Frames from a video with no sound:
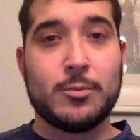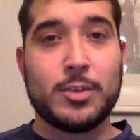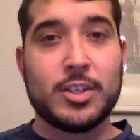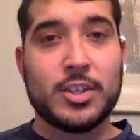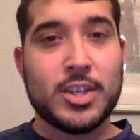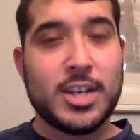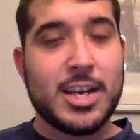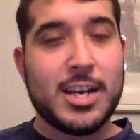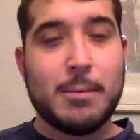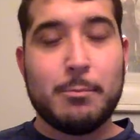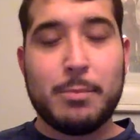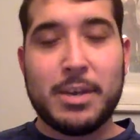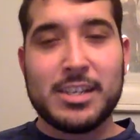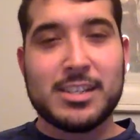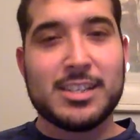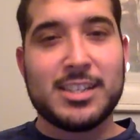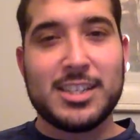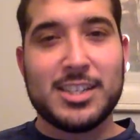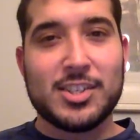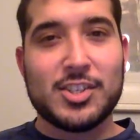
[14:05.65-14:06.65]
which
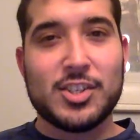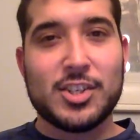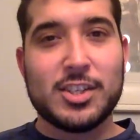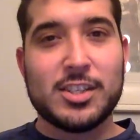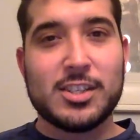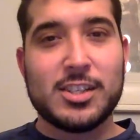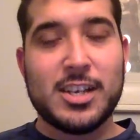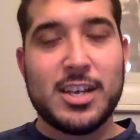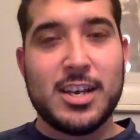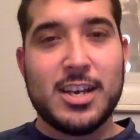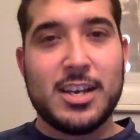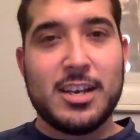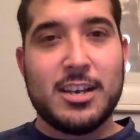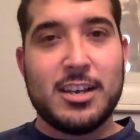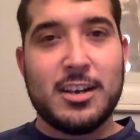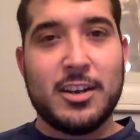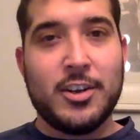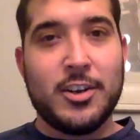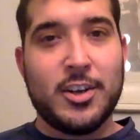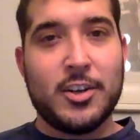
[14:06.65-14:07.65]
basically is just
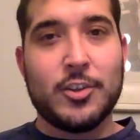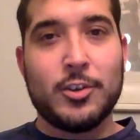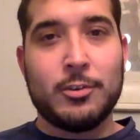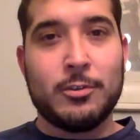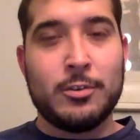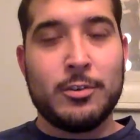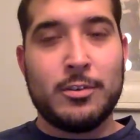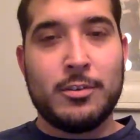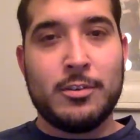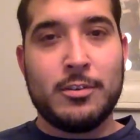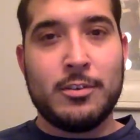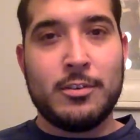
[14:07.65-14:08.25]
another